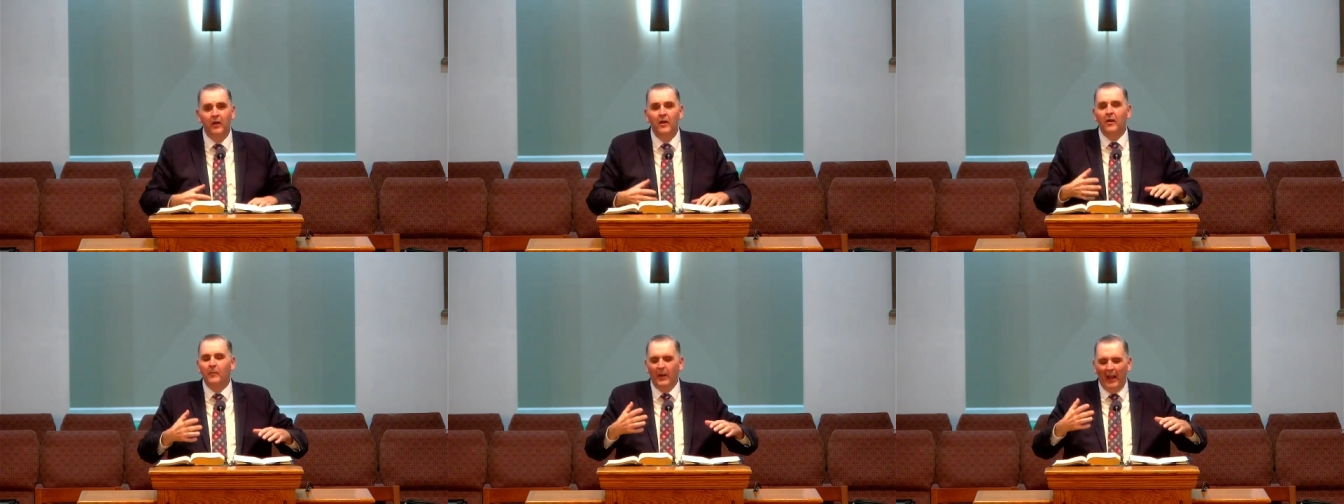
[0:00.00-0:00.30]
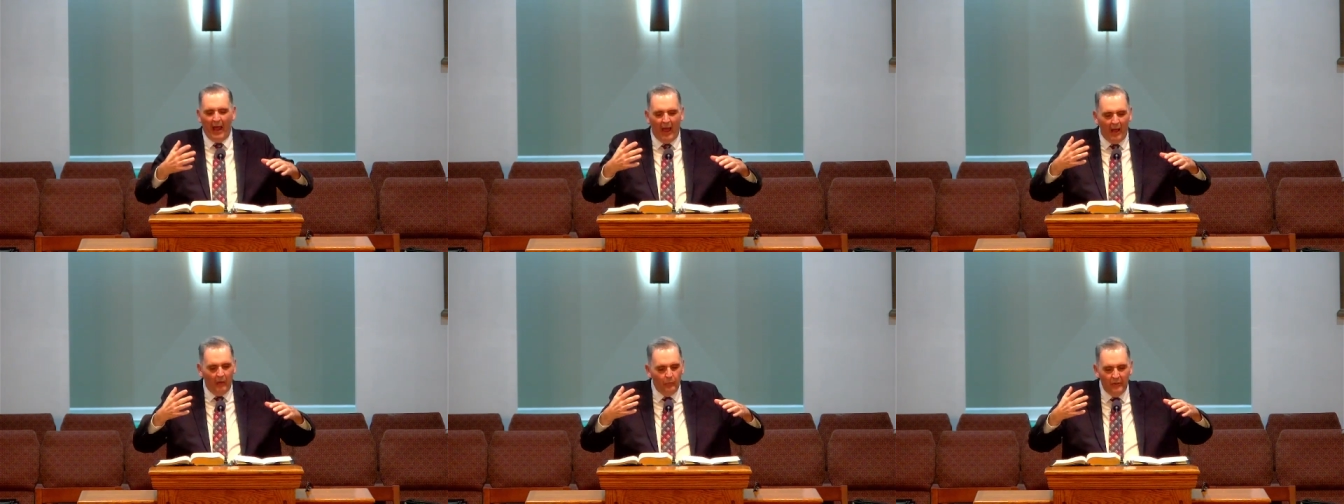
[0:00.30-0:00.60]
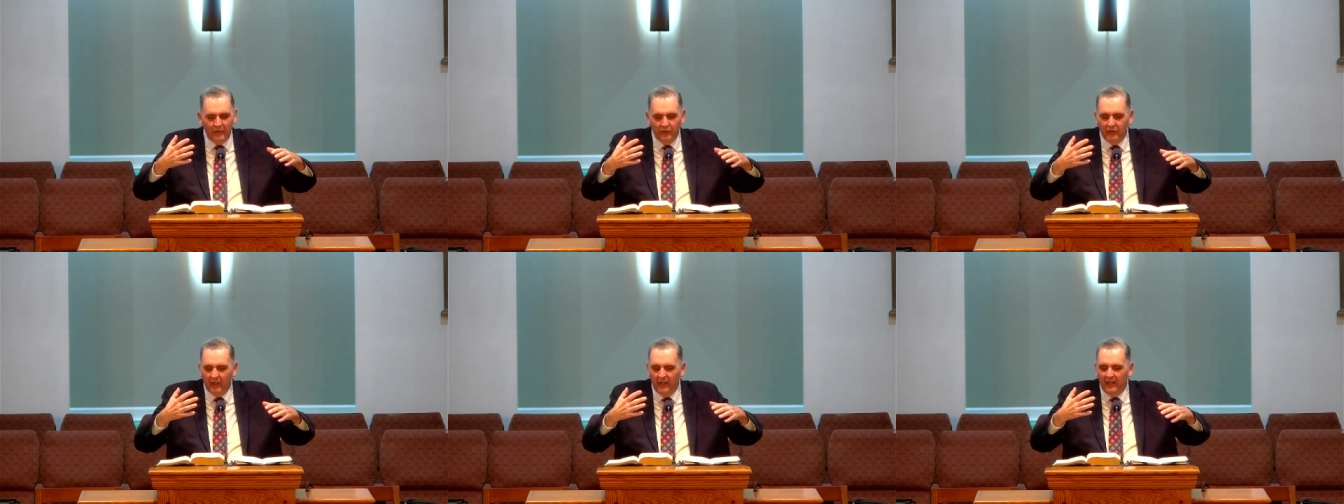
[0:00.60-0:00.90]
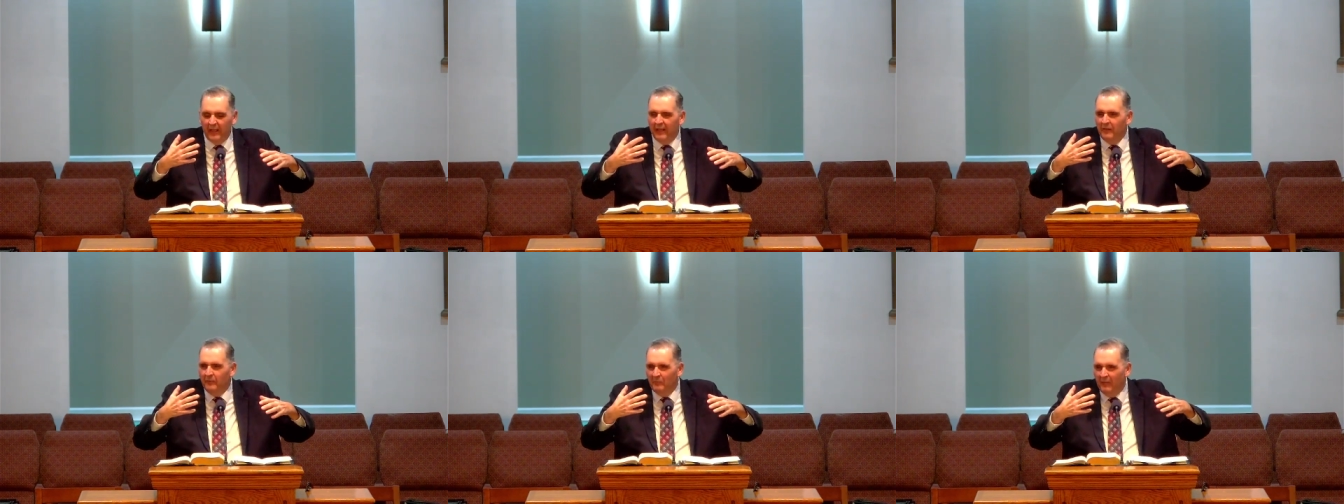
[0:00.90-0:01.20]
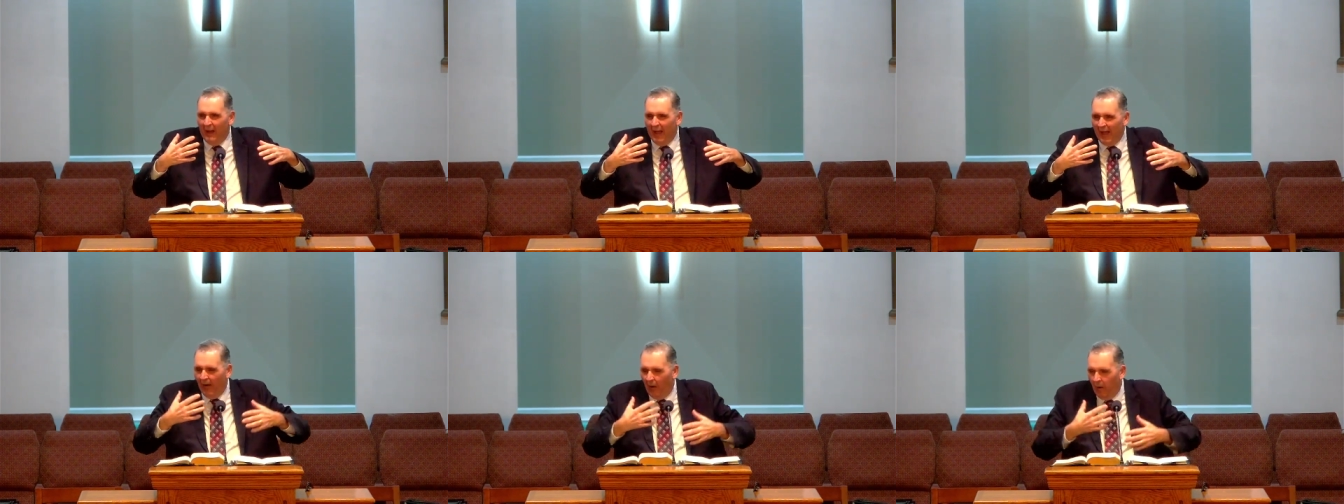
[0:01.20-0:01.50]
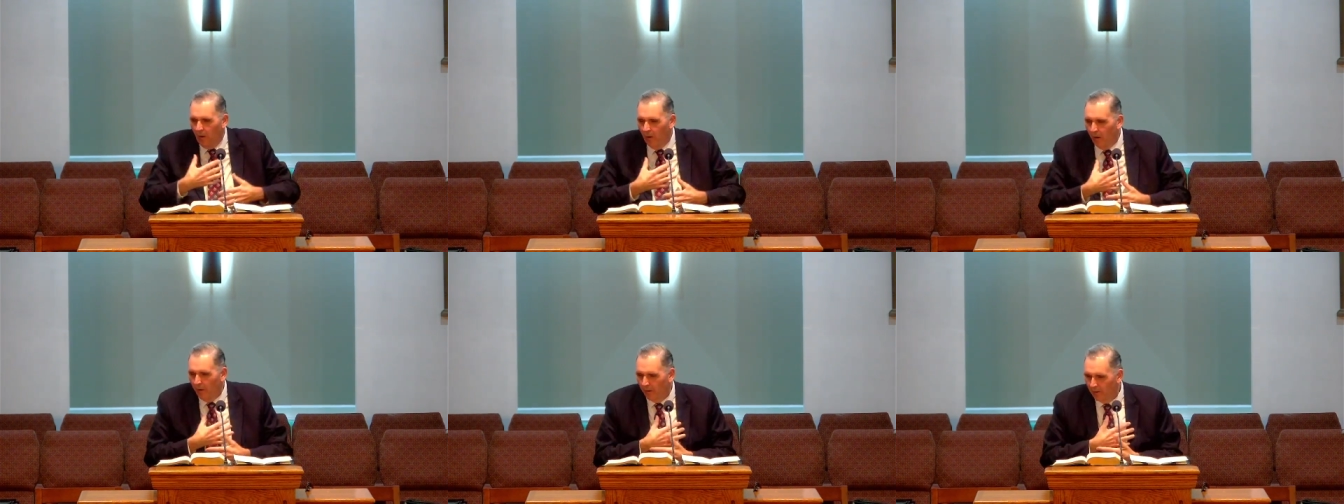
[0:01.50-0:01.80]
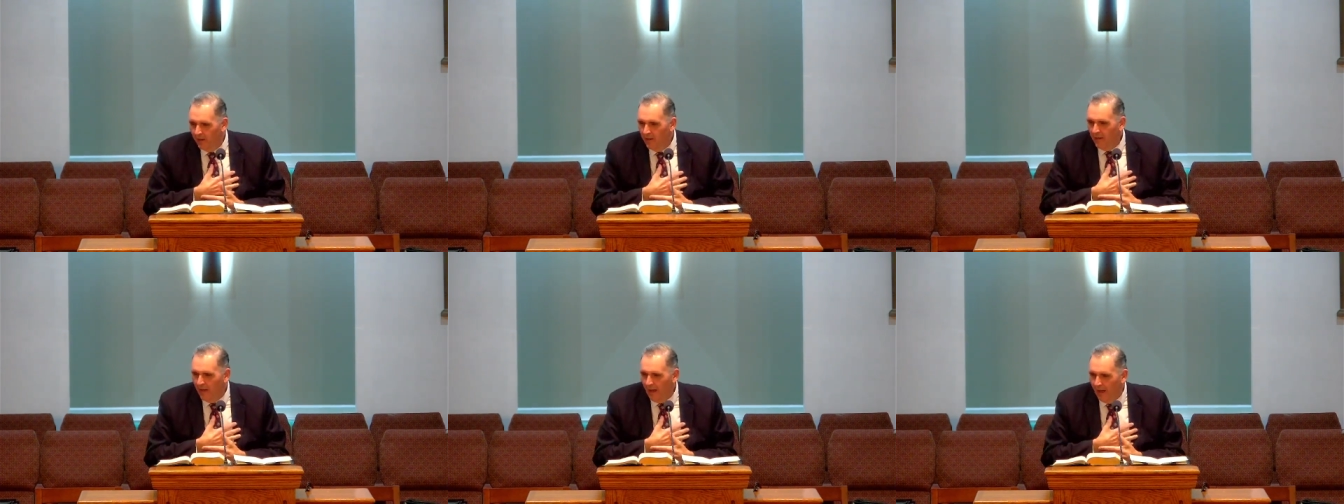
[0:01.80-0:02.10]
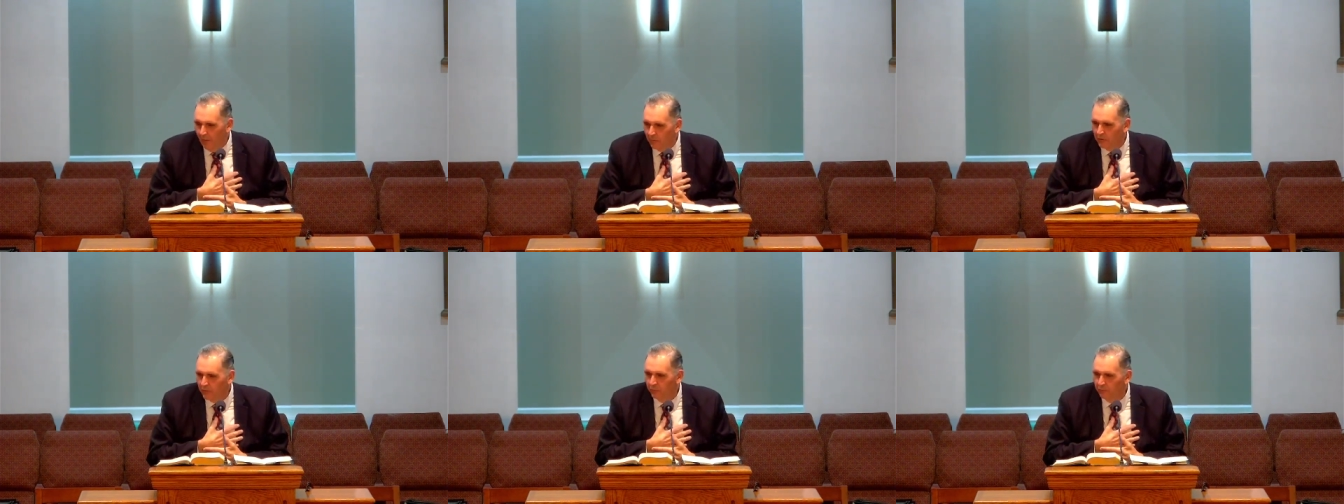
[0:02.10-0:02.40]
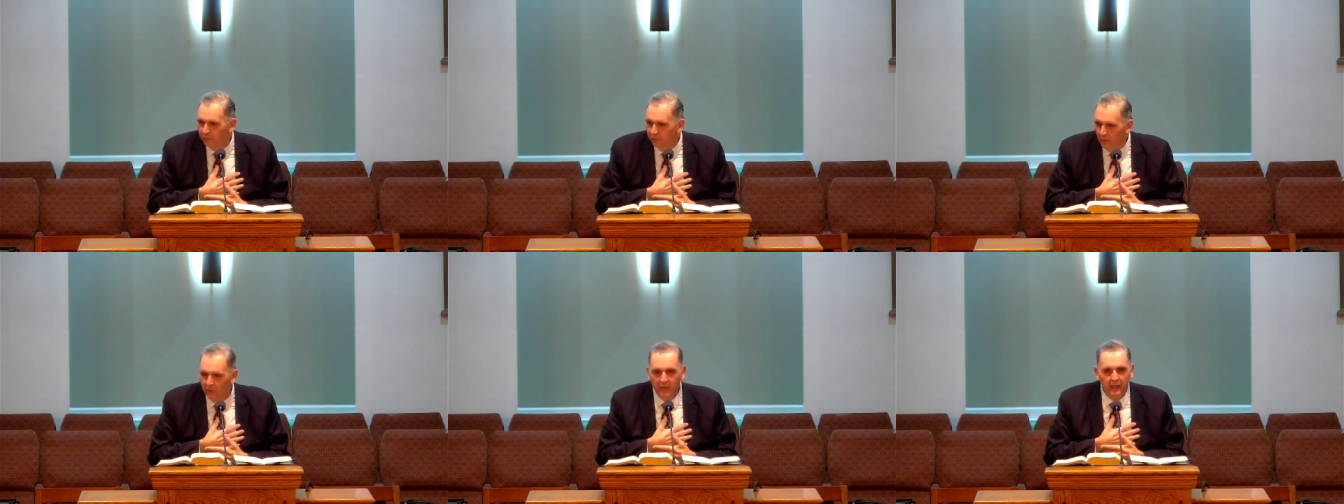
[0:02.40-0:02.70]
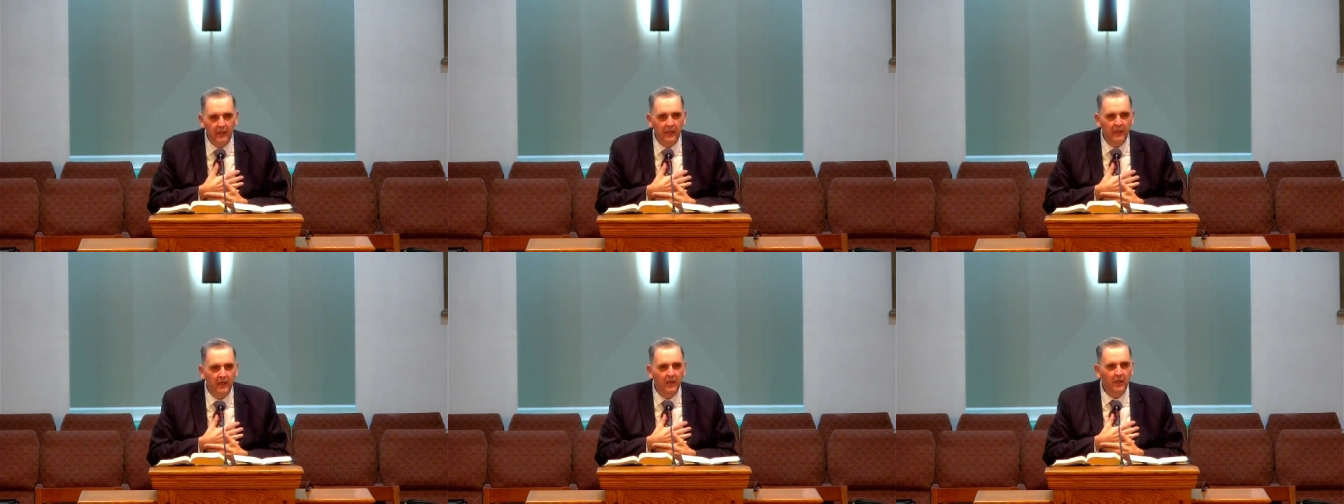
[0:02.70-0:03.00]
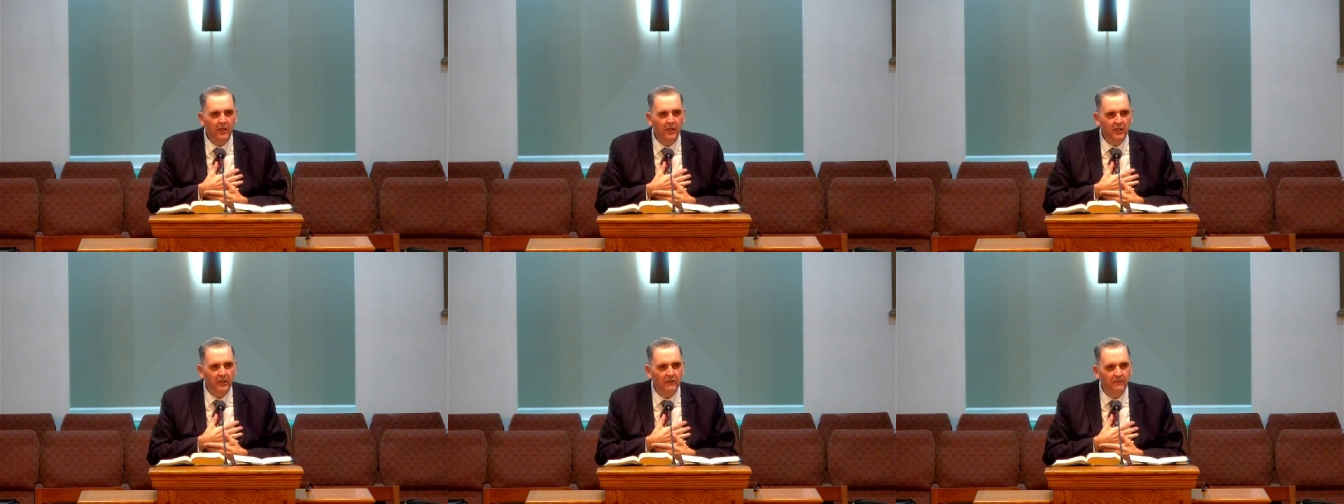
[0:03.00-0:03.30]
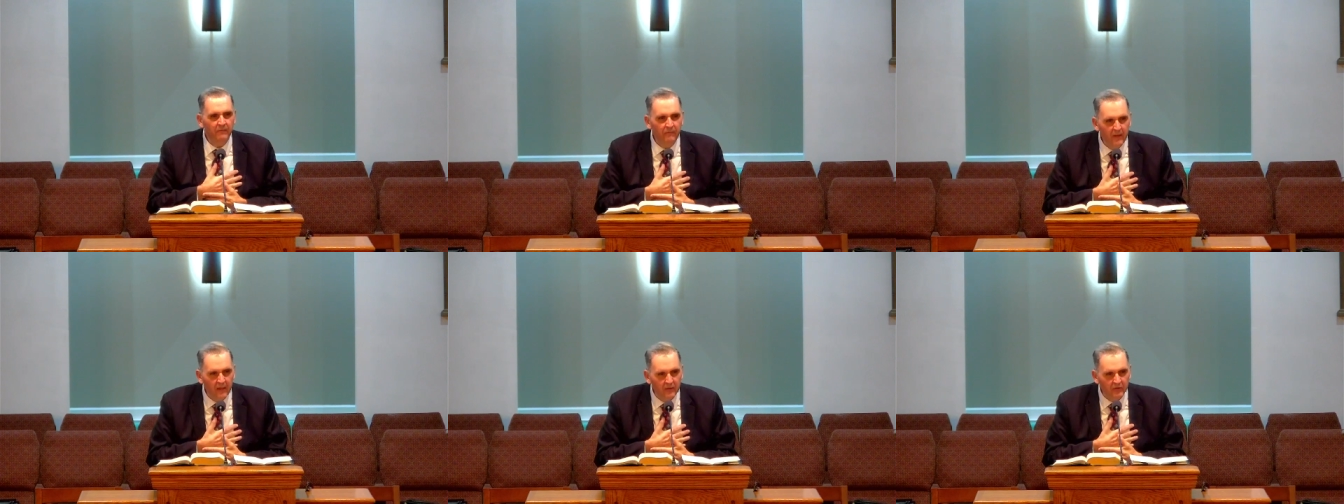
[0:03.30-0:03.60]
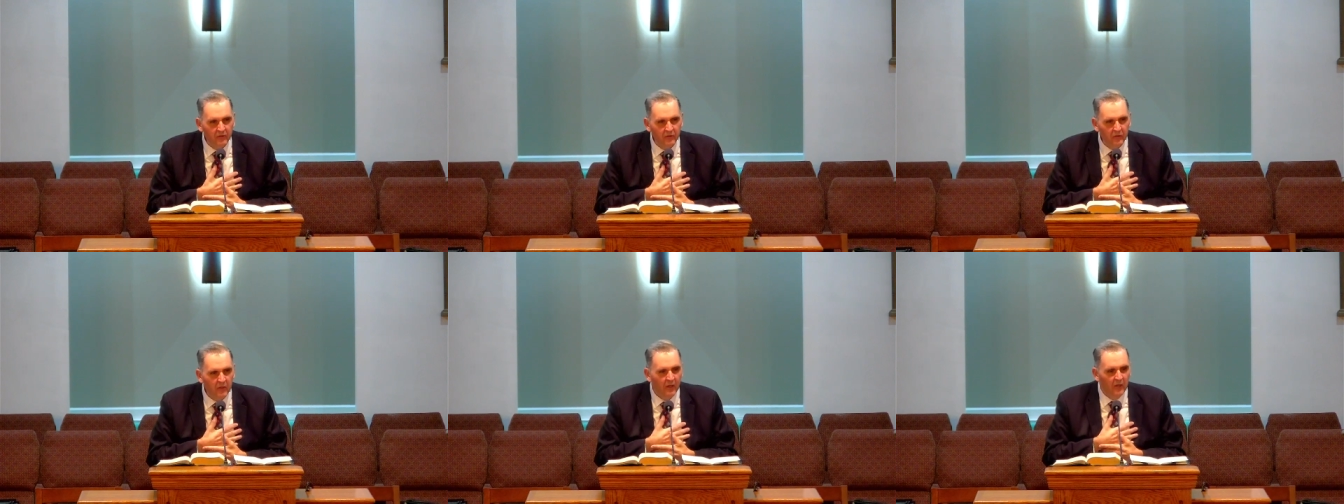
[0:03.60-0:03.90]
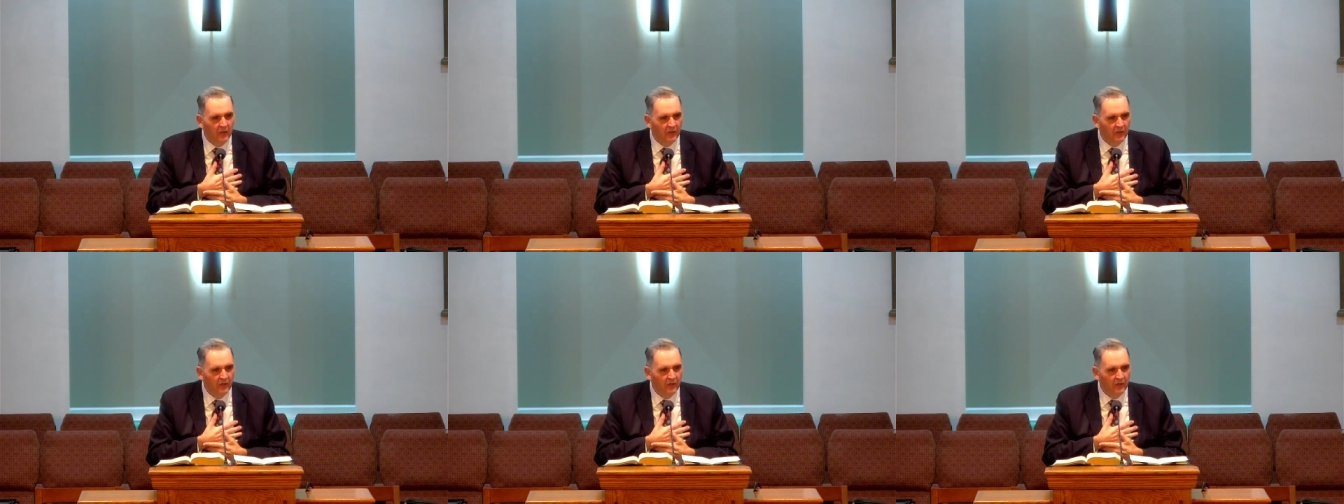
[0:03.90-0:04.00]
But I wish that in my heart I was fully convinced